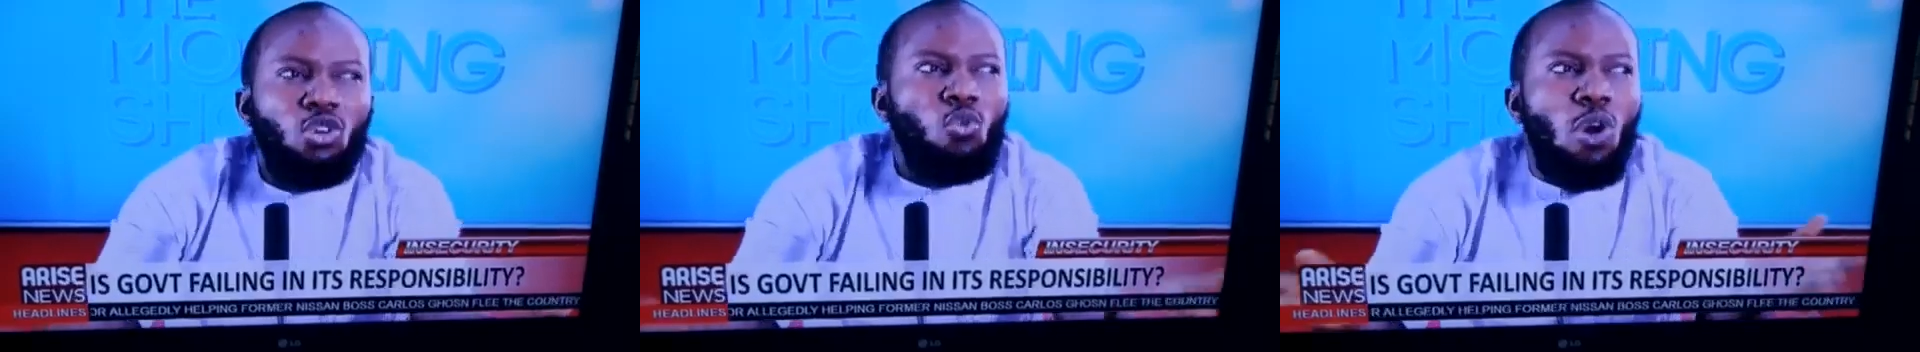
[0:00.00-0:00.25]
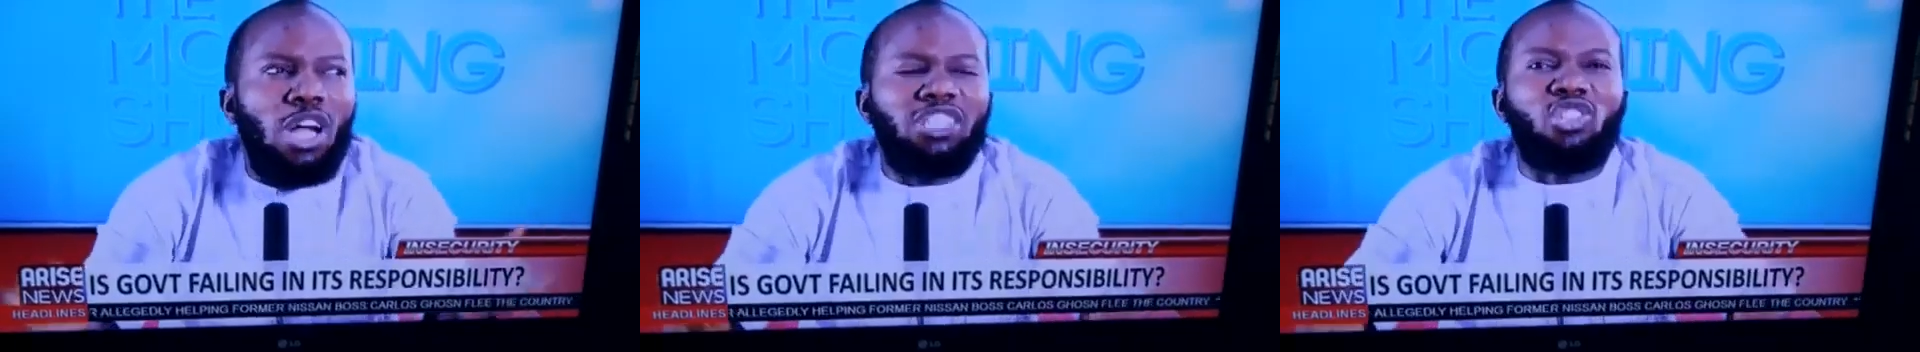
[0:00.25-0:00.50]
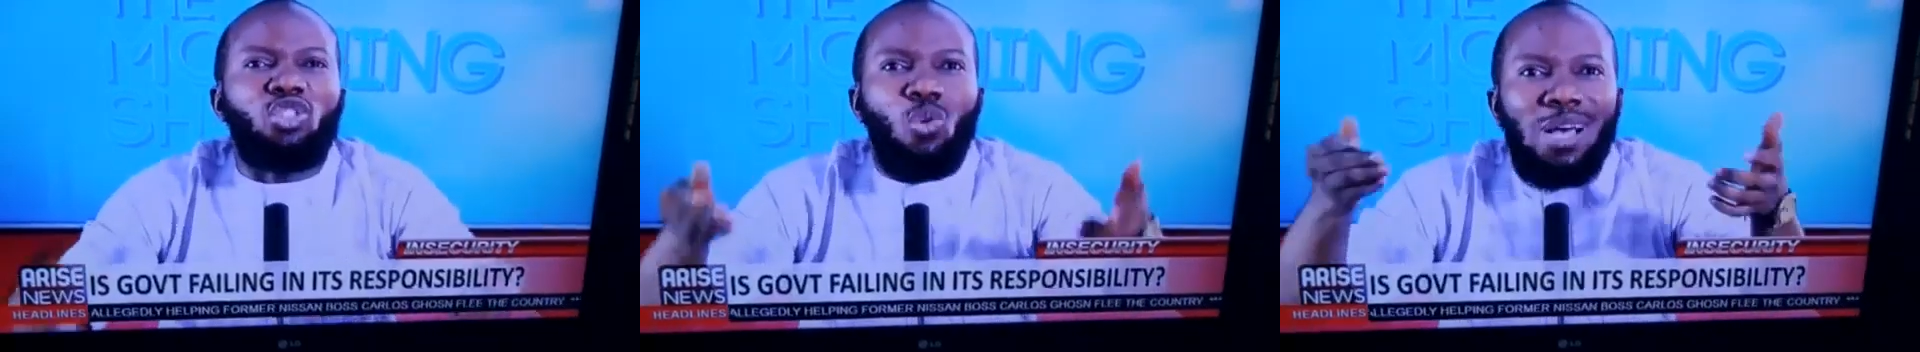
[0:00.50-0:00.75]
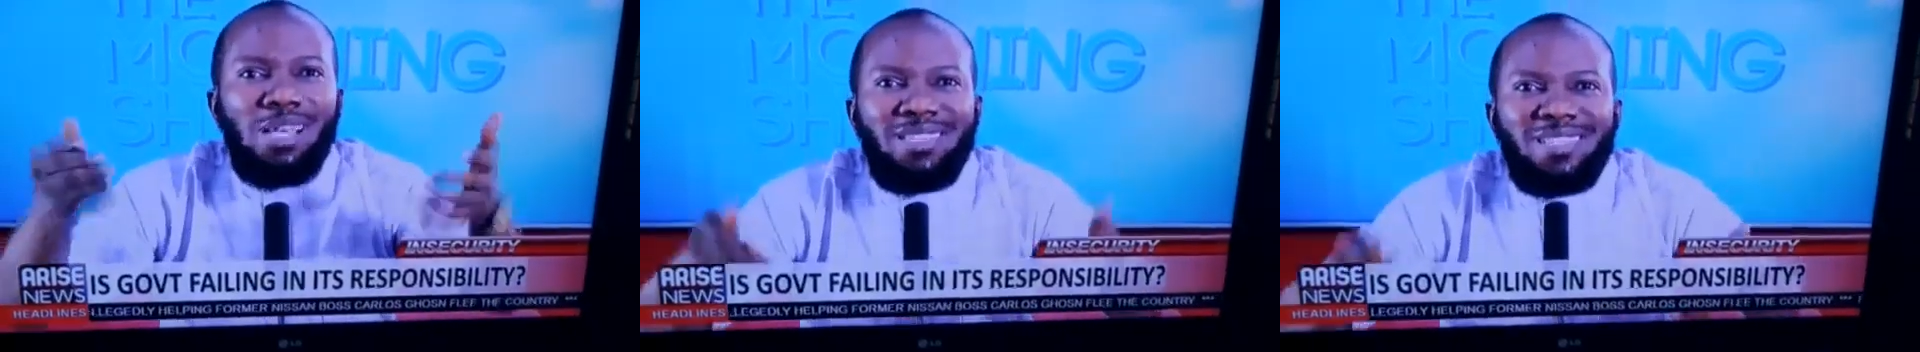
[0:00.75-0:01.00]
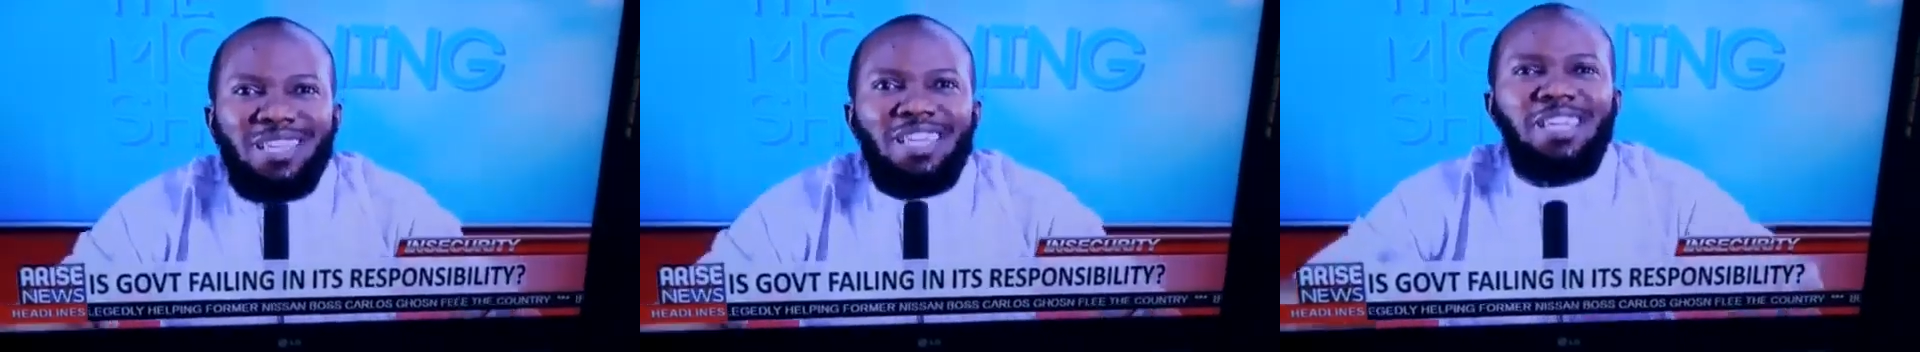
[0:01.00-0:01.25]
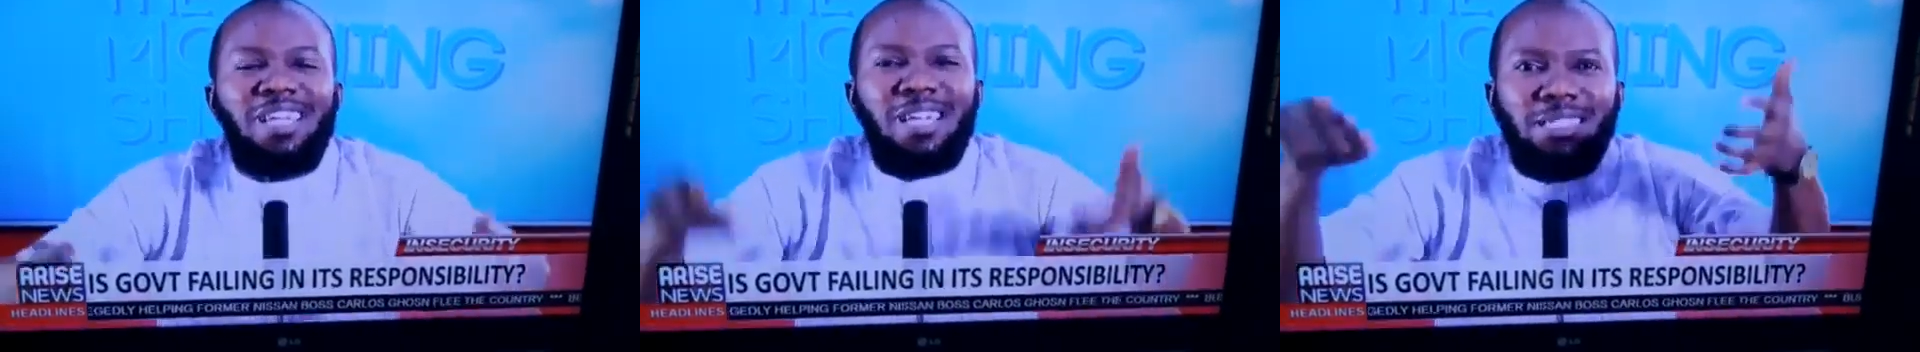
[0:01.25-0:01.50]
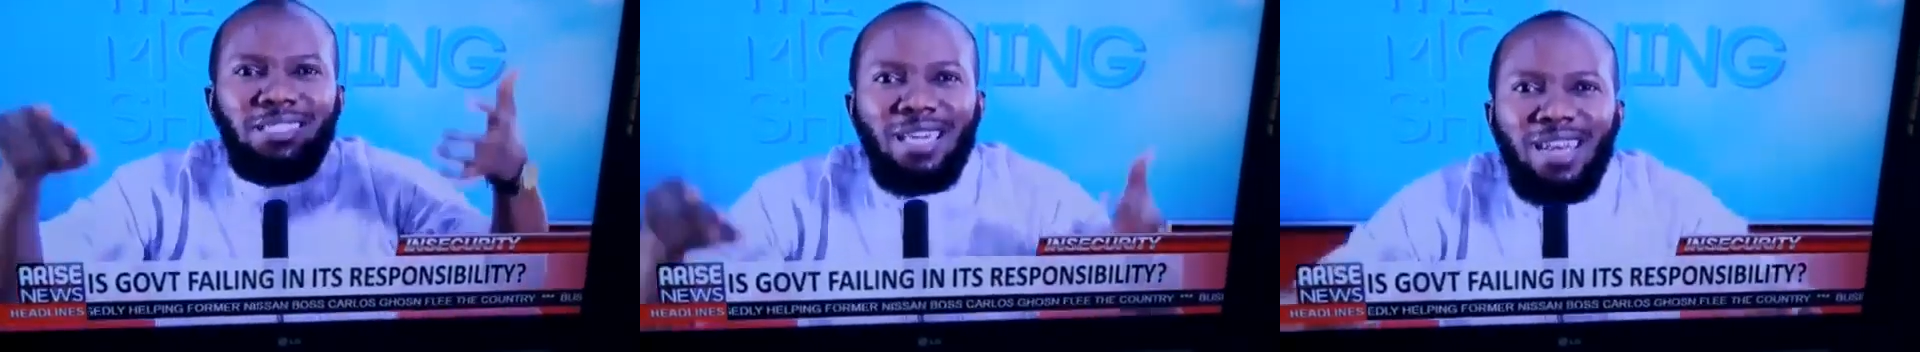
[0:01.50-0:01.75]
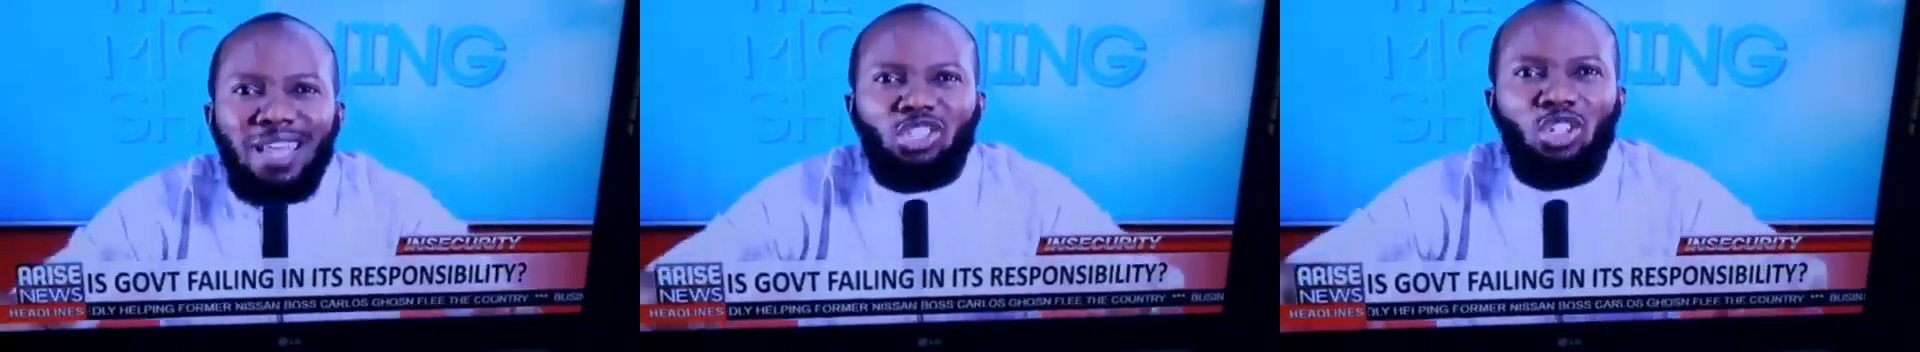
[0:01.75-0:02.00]
What you are seeing is
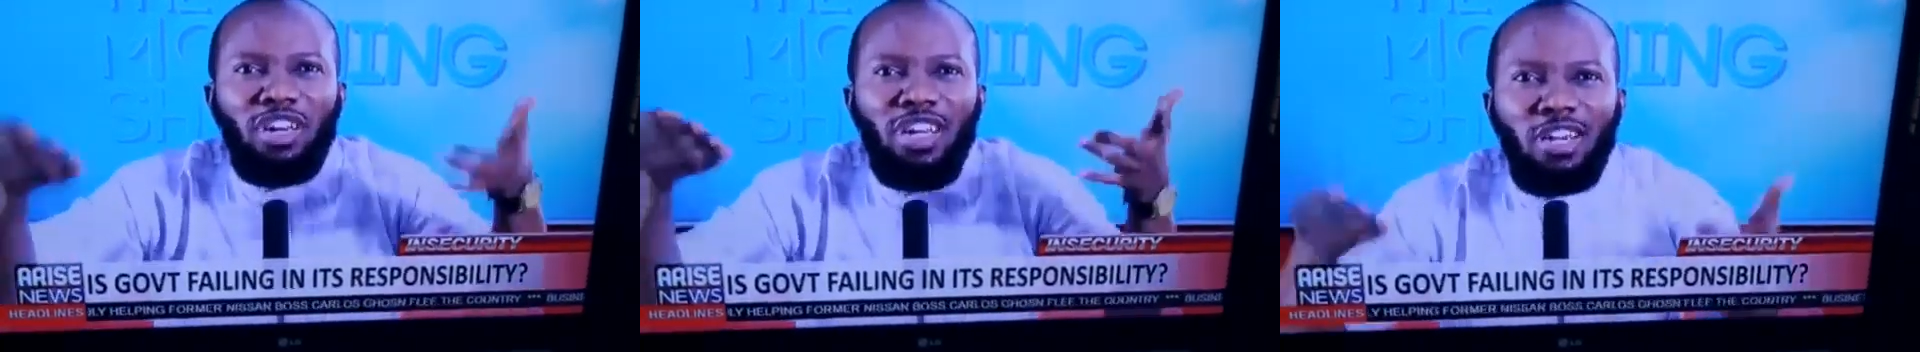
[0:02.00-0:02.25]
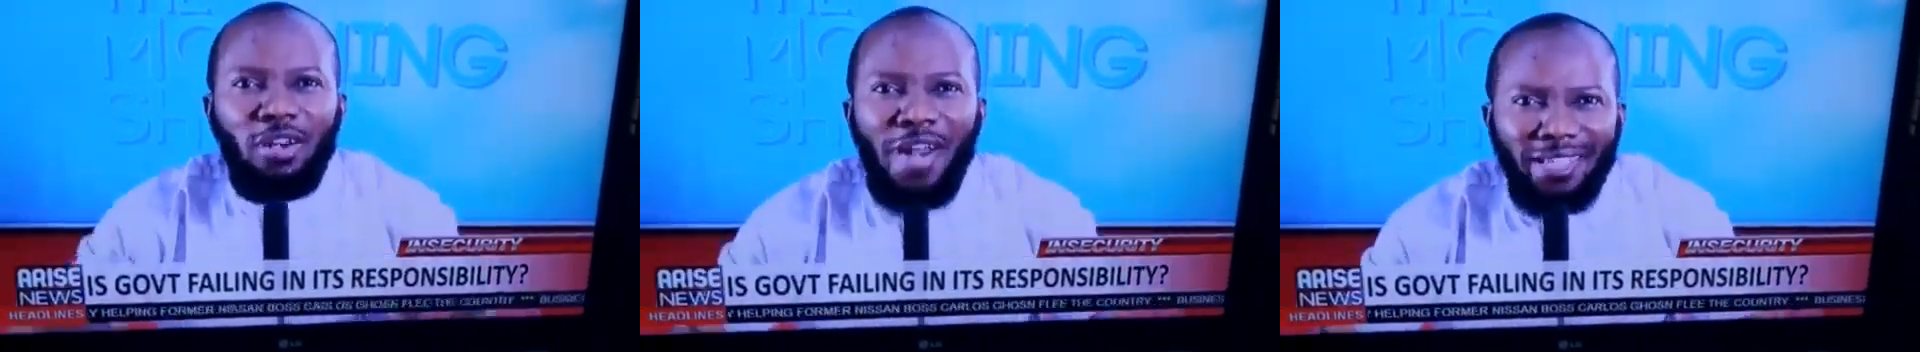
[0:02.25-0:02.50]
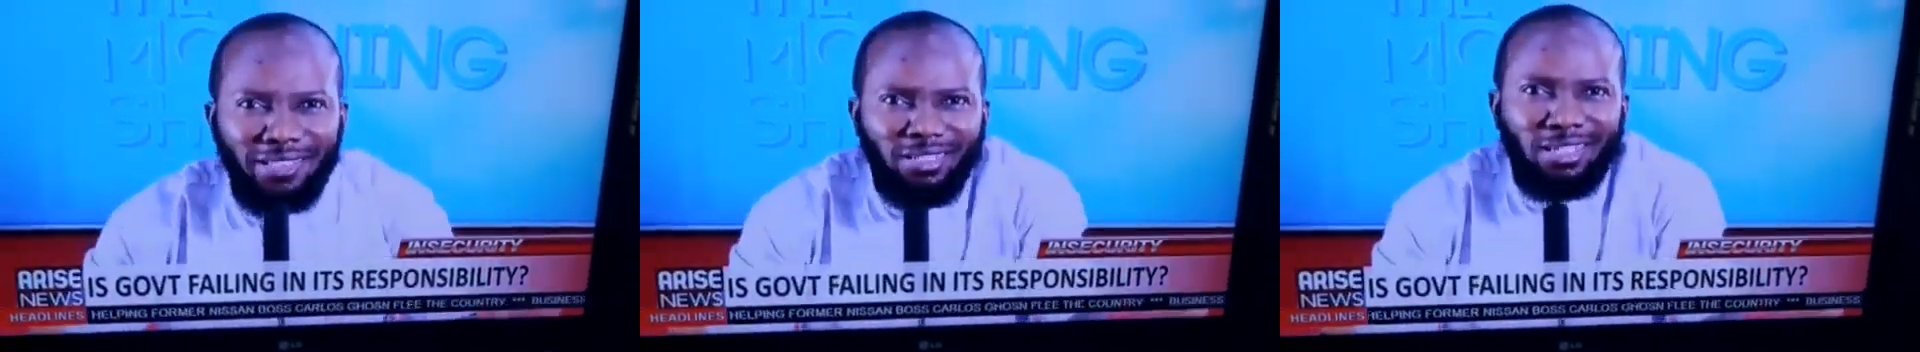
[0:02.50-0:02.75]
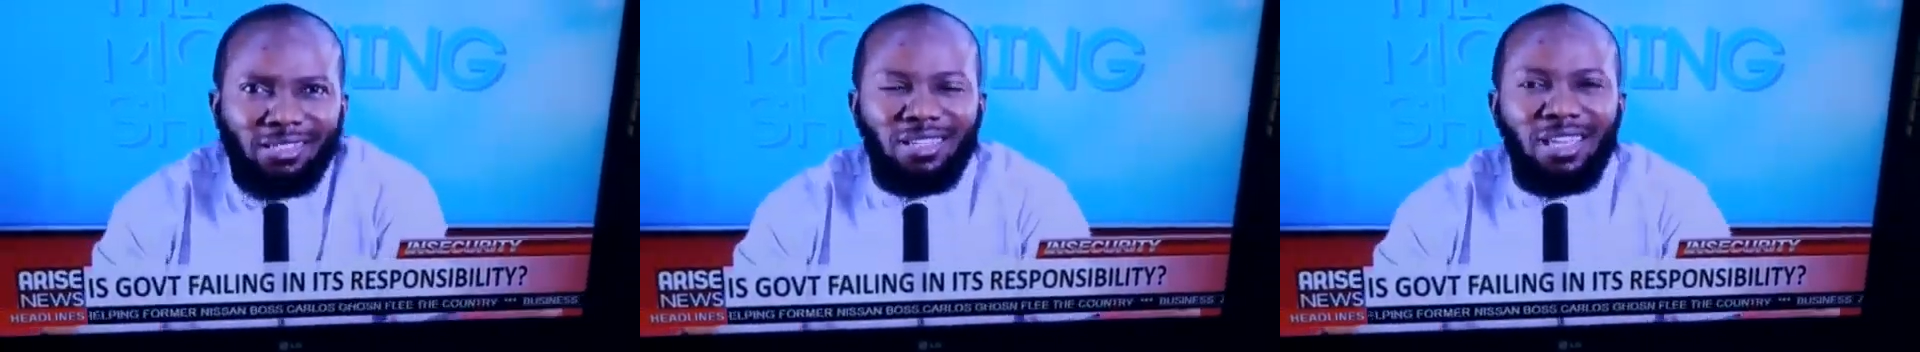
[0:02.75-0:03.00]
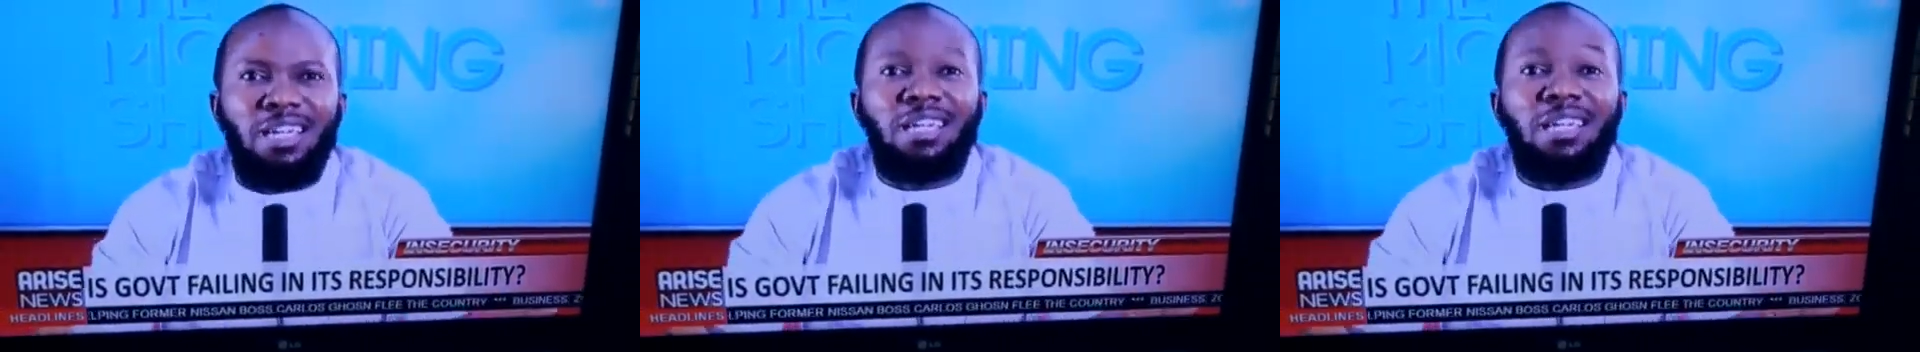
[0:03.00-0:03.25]
a nation in crisis.